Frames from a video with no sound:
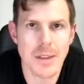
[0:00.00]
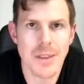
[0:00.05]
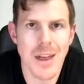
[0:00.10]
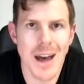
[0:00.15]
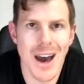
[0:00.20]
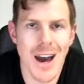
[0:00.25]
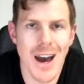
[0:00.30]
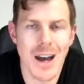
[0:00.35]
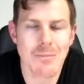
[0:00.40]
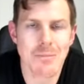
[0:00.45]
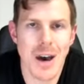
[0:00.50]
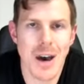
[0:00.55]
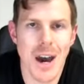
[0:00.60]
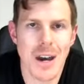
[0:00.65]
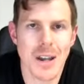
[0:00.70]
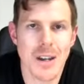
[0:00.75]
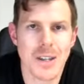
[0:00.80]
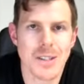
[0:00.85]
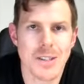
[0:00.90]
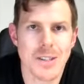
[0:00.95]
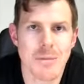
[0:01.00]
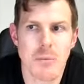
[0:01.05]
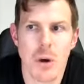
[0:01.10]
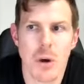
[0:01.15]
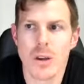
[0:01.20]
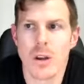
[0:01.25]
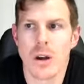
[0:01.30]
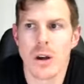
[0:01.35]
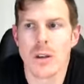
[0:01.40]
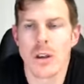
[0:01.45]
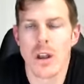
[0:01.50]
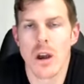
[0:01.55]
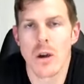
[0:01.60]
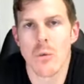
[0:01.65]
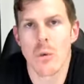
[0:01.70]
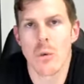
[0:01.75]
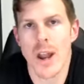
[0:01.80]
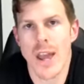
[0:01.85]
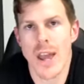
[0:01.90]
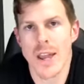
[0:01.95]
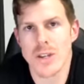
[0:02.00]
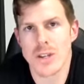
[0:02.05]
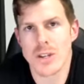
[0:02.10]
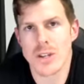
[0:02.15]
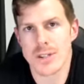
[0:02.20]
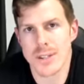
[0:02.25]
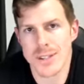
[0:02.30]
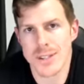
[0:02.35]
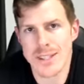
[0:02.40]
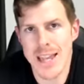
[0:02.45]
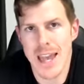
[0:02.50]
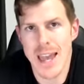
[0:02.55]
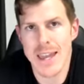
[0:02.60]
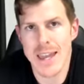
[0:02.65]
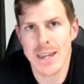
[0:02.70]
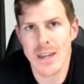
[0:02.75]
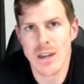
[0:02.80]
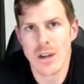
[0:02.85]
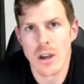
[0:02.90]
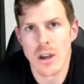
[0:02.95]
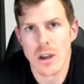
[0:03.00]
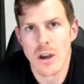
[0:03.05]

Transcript: The hard part is you might not know what action to take,